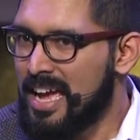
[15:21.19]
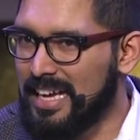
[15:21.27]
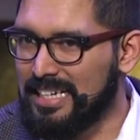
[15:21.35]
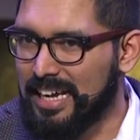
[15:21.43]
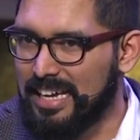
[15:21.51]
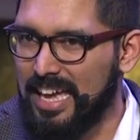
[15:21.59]

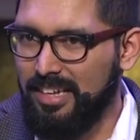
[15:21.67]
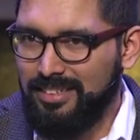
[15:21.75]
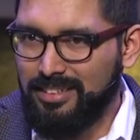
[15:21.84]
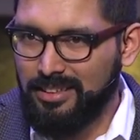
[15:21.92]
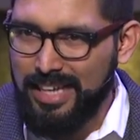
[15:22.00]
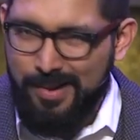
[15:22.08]
And again,
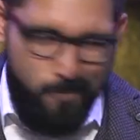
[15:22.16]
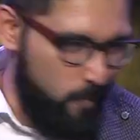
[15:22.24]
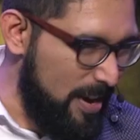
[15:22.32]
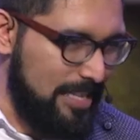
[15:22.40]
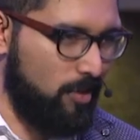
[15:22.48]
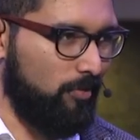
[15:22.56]
I say,
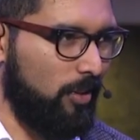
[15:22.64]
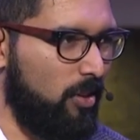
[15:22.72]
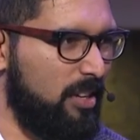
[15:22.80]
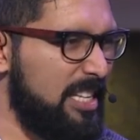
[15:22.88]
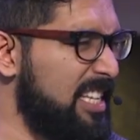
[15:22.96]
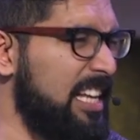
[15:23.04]
wait on the
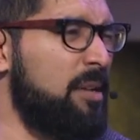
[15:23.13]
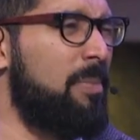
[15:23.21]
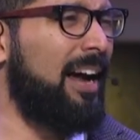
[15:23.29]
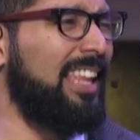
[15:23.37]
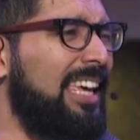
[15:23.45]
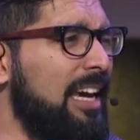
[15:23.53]
Lord. Is
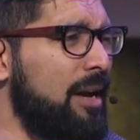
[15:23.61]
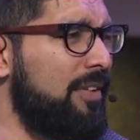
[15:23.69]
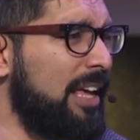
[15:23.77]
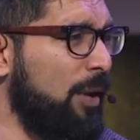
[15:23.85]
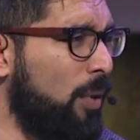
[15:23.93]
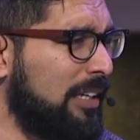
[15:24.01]
anybody
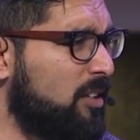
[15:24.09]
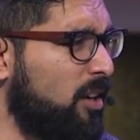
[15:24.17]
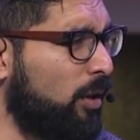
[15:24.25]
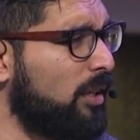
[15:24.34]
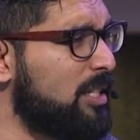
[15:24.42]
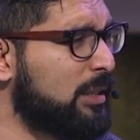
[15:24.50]
hearing what
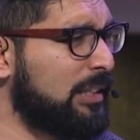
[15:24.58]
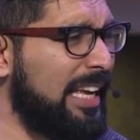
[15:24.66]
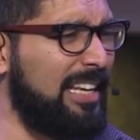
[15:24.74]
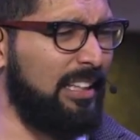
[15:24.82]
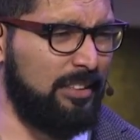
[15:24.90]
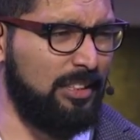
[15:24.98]
God is
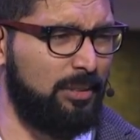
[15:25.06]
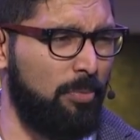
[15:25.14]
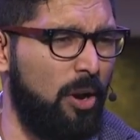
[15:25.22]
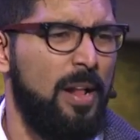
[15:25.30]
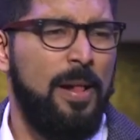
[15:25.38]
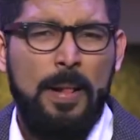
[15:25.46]
saying this
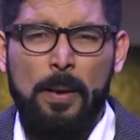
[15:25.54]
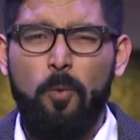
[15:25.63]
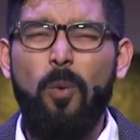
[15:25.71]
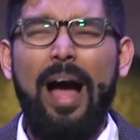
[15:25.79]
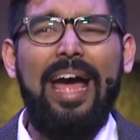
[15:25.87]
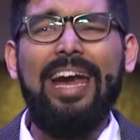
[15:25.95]
morning?
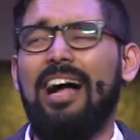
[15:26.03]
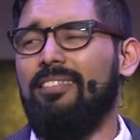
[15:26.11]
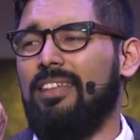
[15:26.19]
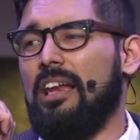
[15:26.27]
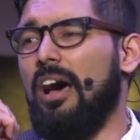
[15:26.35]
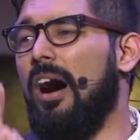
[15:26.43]
Wait
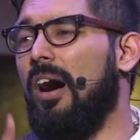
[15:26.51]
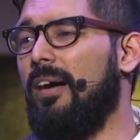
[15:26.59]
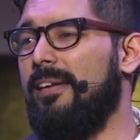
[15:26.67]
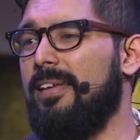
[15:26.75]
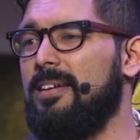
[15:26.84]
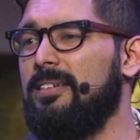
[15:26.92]
on the Lord.